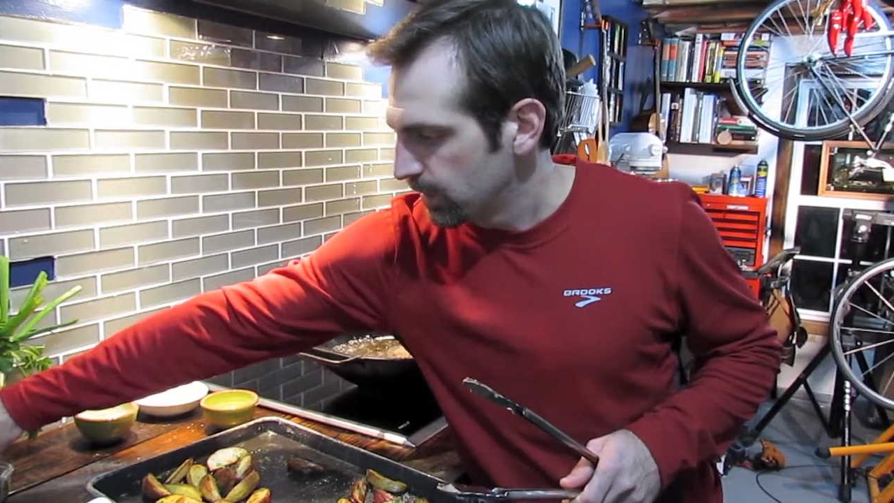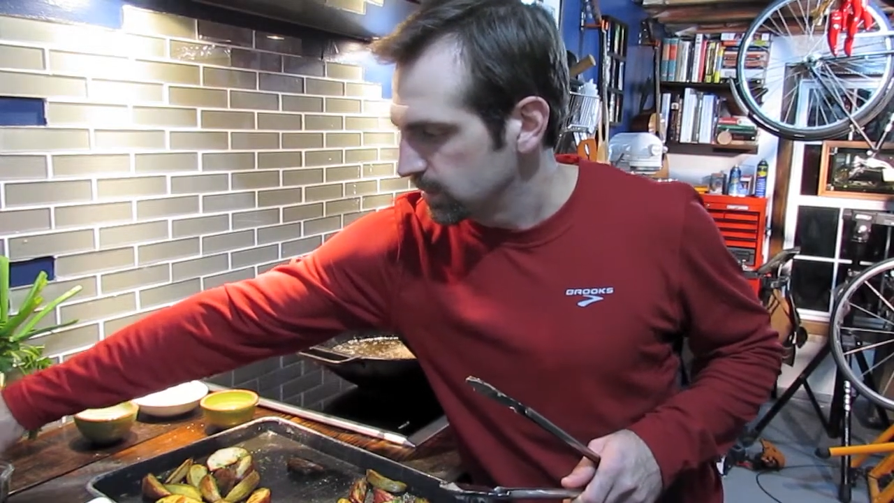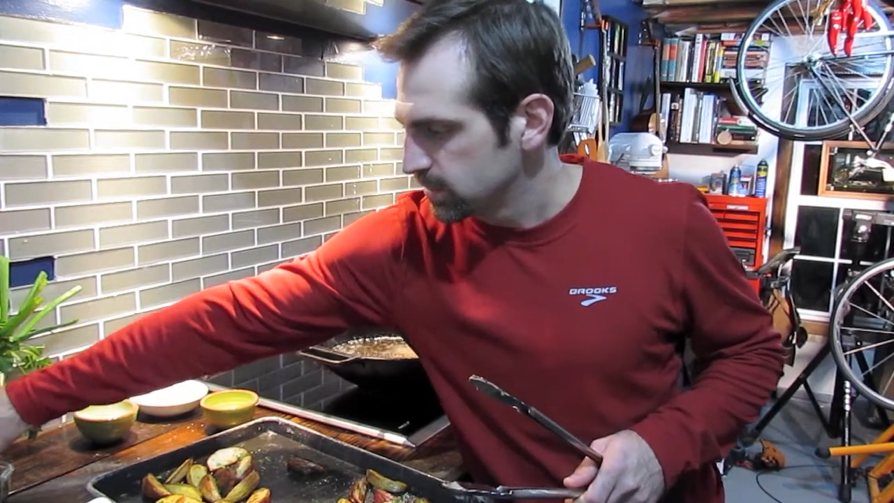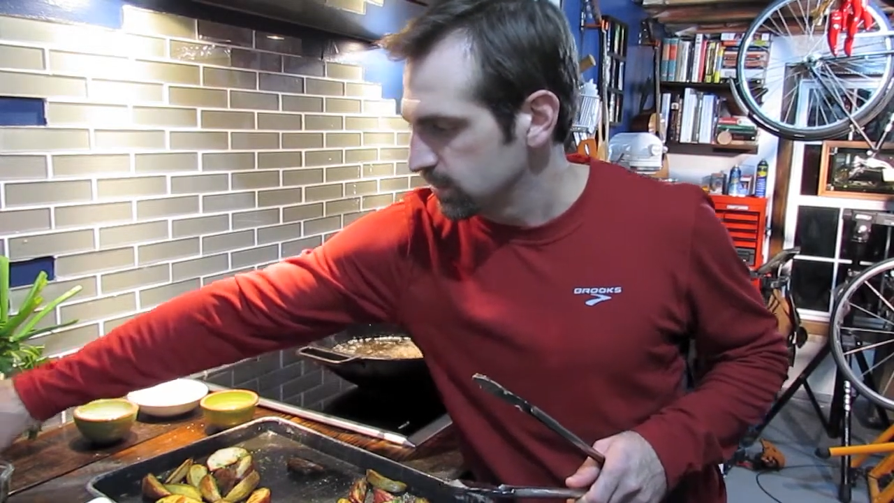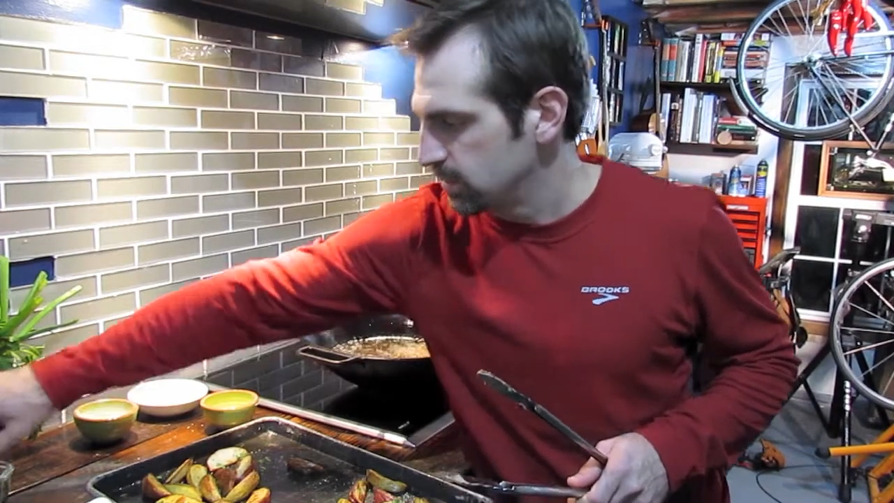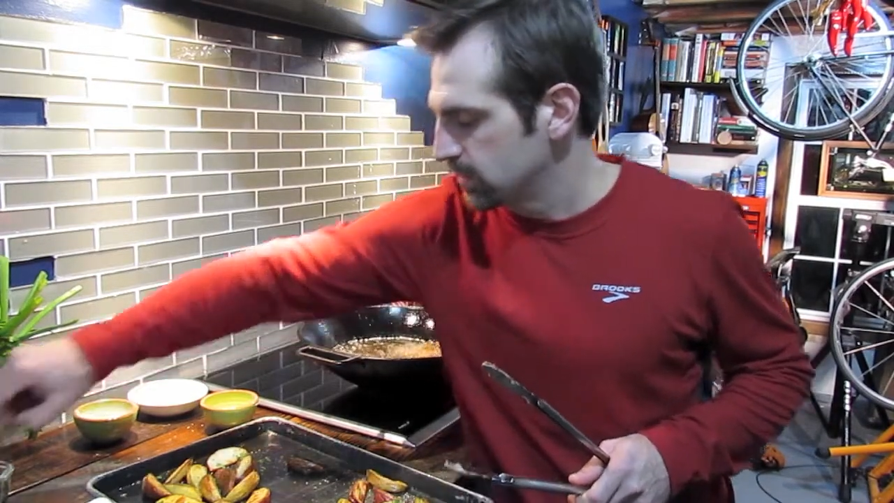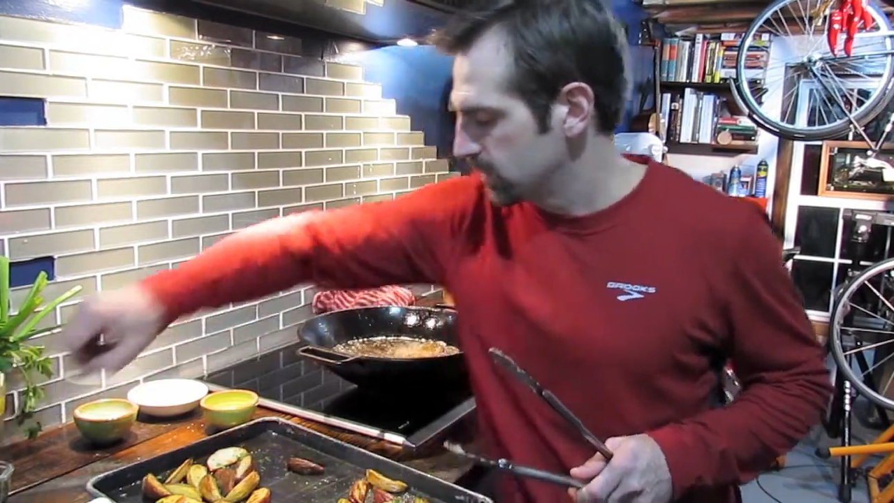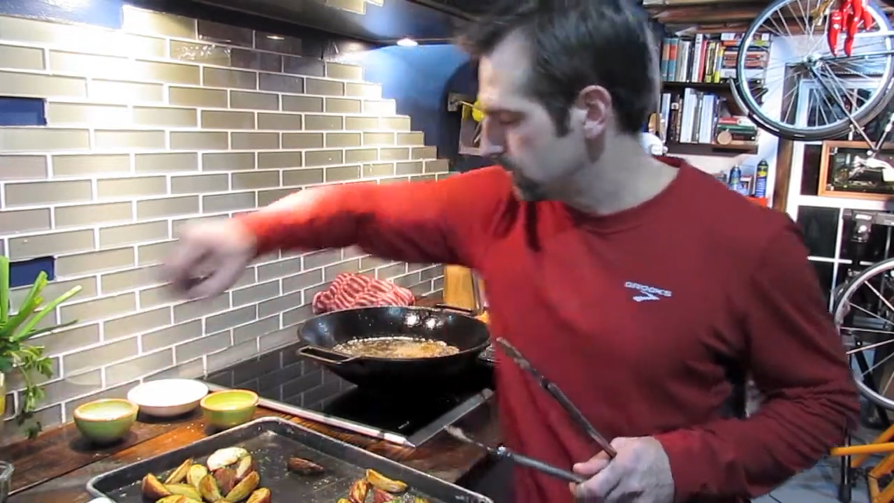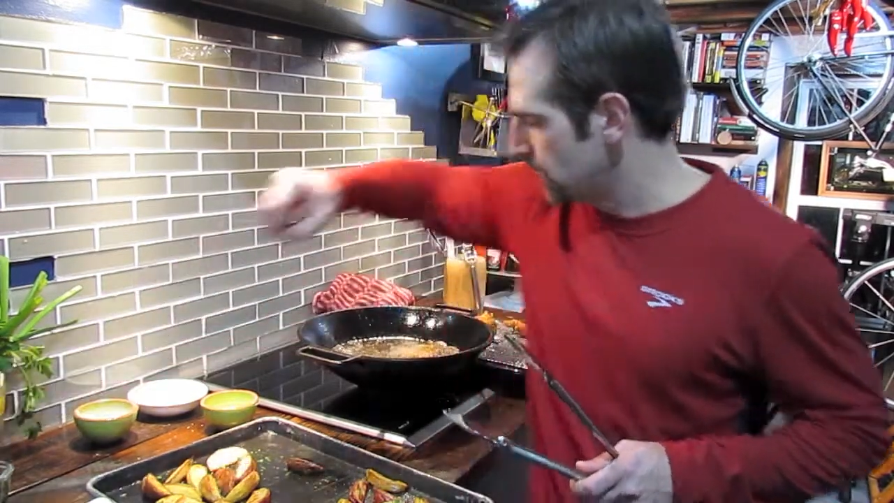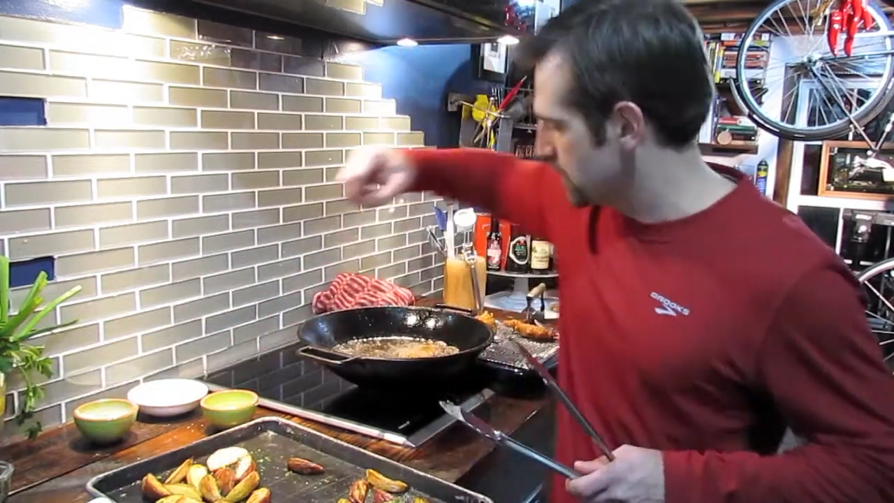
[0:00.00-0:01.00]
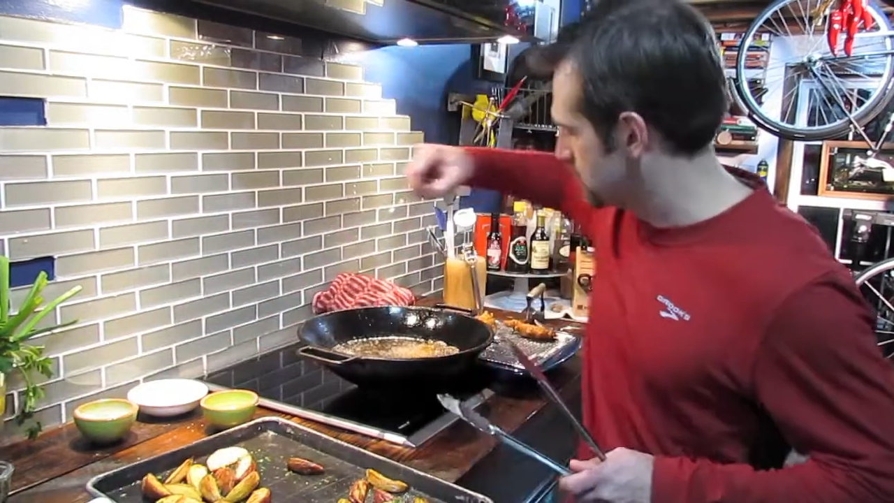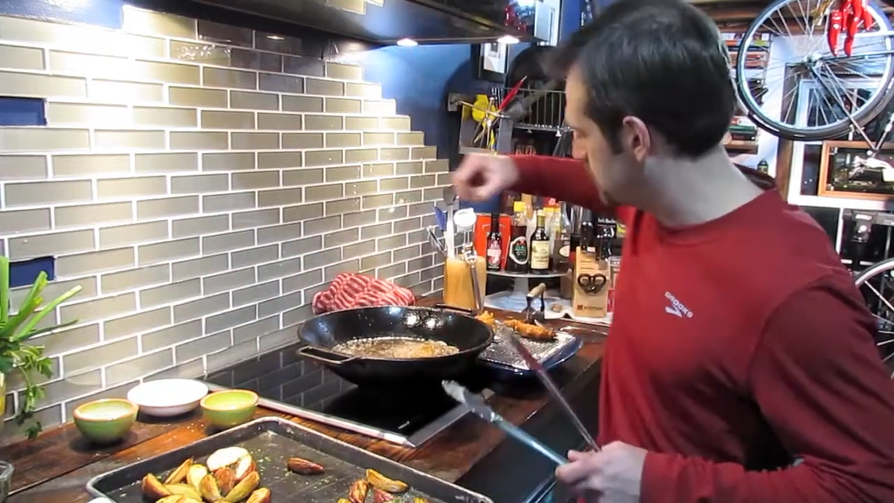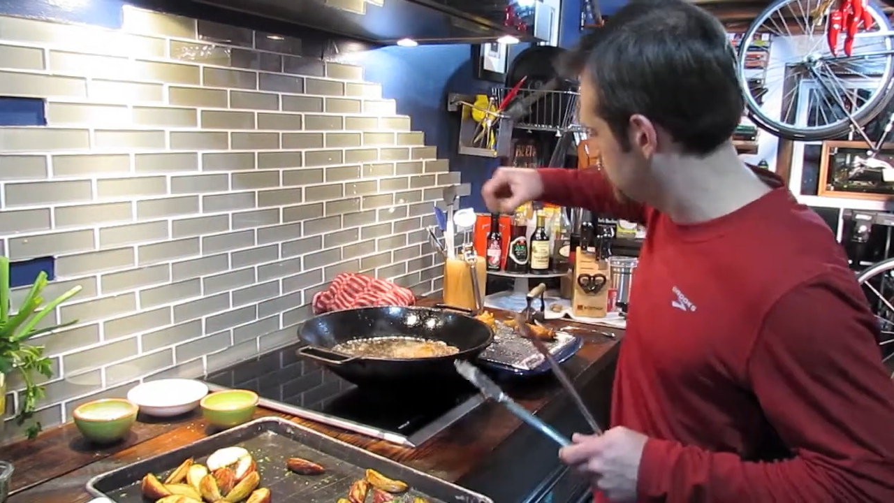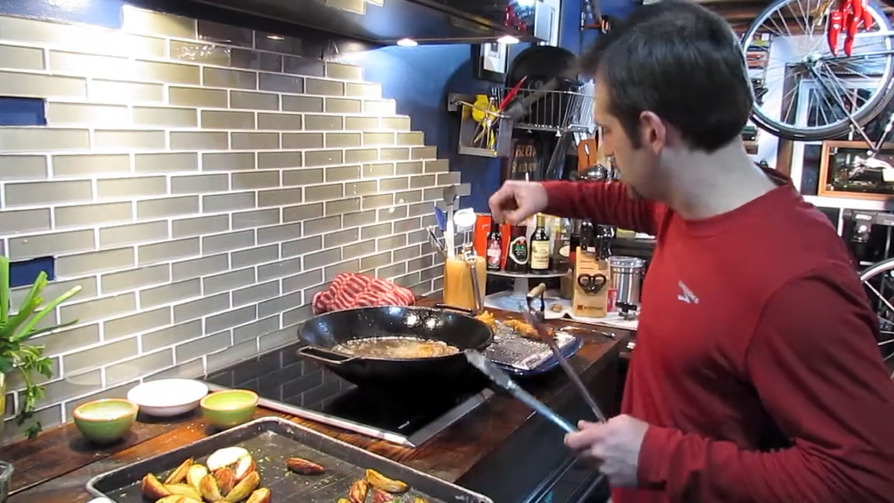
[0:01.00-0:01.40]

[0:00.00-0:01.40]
parsley, you can do that too.